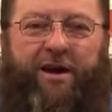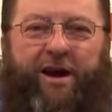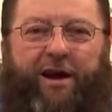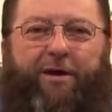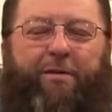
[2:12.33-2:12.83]

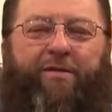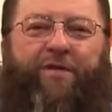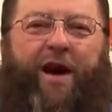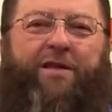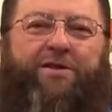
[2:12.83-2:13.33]
Here we
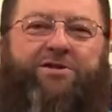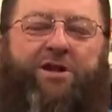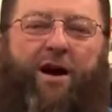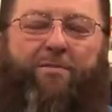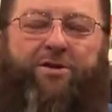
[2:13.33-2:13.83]
find the
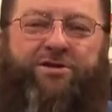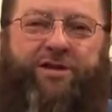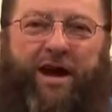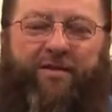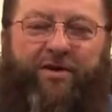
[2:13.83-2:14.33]

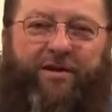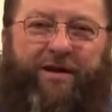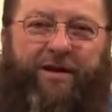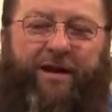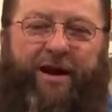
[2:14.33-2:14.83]
psalmist
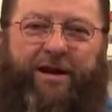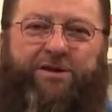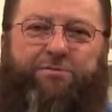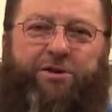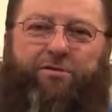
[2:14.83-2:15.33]
David.
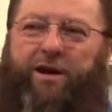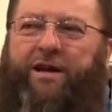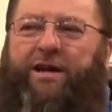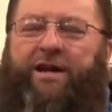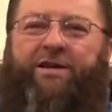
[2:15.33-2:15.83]
He's
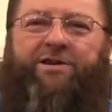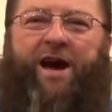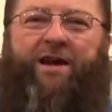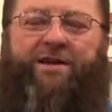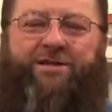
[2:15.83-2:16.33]
retreated
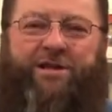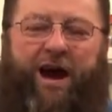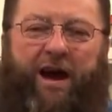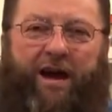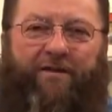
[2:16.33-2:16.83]
inside this
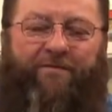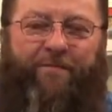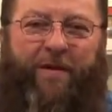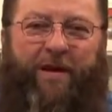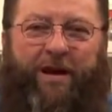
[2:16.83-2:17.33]
cave.
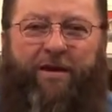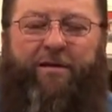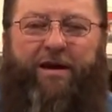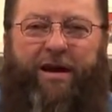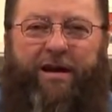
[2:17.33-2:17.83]

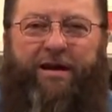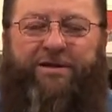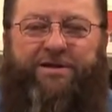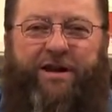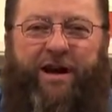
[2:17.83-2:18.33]
Here he
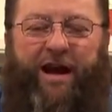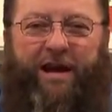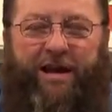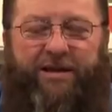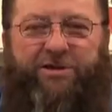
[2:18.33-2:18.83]
is.
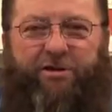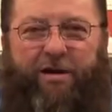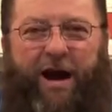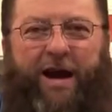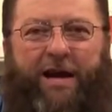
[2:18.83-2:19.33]
And he's
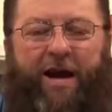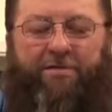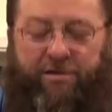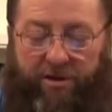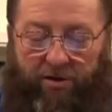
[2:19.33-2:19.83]
crying
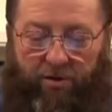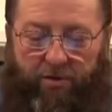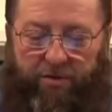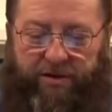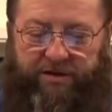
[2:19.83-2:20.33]
out to the
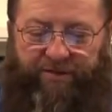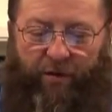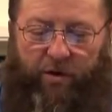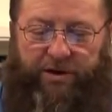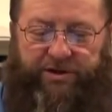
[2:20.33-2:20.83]
Lord with his
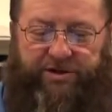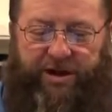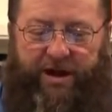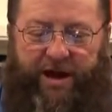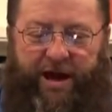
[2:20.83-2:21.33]
voice.
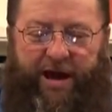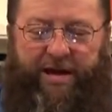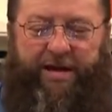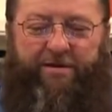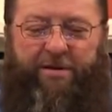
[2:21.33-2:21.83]

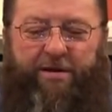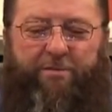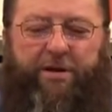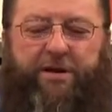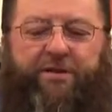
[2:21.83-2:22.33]

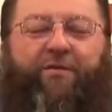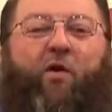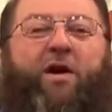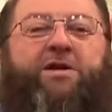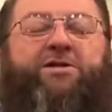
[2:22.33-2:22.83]
And with his
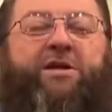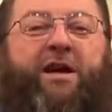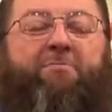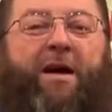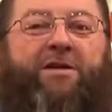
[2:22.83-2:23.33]
voice,
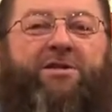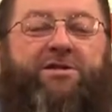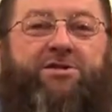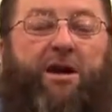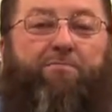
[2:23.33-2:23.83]
he makes
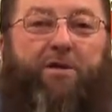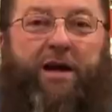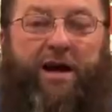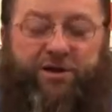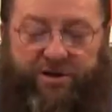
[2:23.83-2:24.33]
his
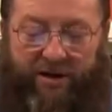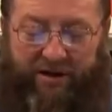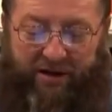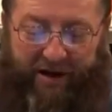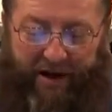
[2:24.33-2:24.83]
supplication
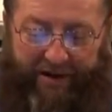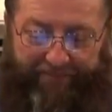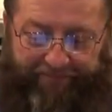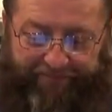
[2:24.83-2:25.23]
unto God.